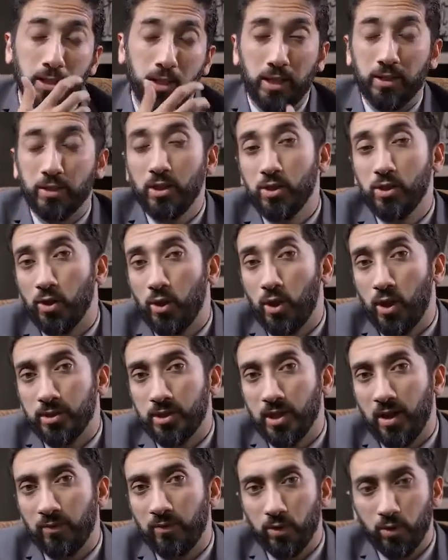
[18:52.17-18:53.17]
And these
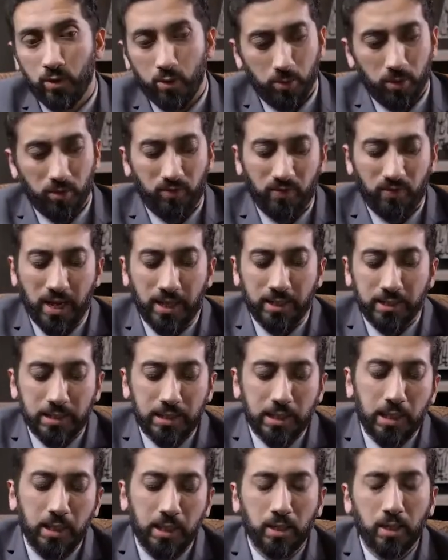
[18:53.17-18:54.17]
laws have to do with
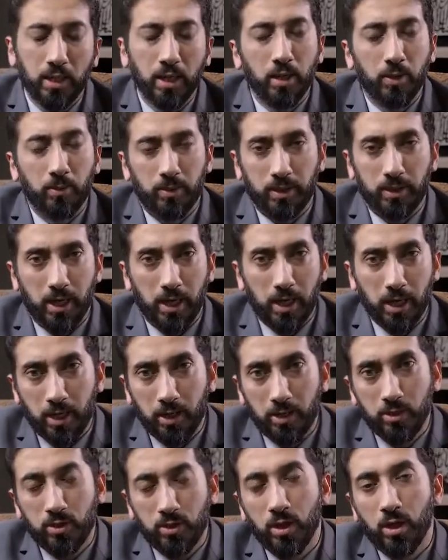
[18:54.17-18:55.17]
fasting, with
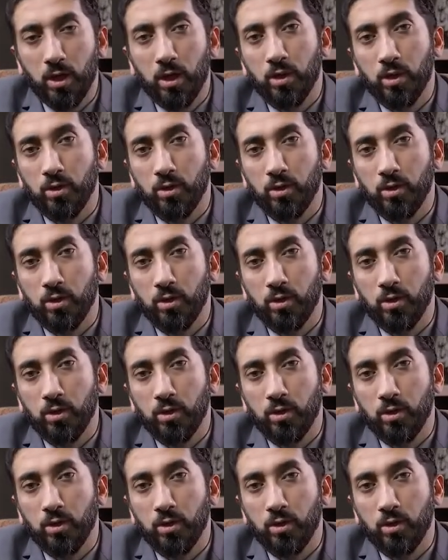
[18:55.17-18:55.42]
Hajj,